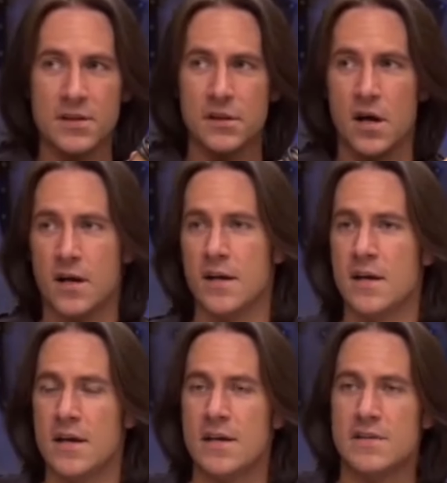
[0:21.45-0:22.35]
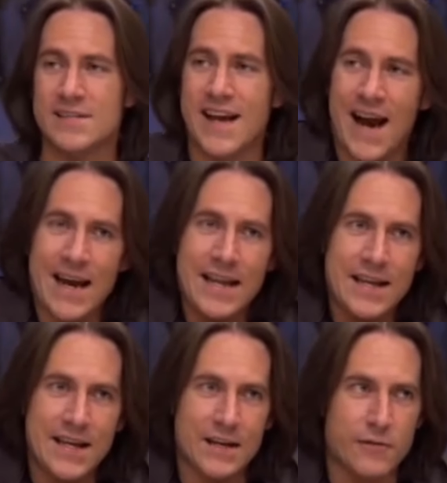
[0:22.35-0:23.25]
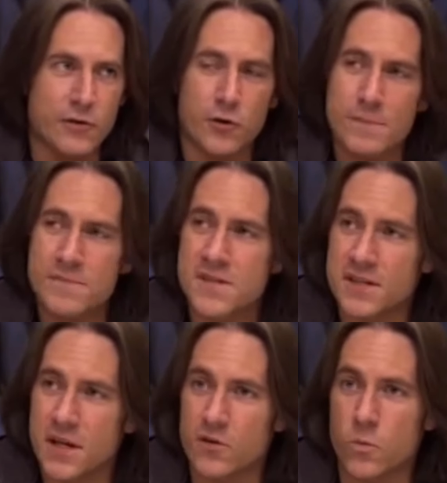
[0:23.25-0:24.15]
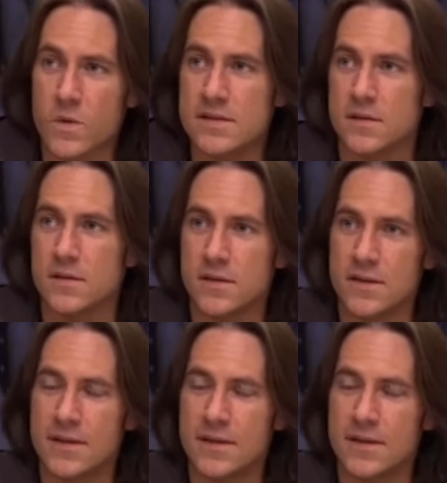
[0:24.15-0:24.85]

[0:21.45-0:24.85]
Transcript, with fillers: up on the log this tiny kind of crimson-colored weasel.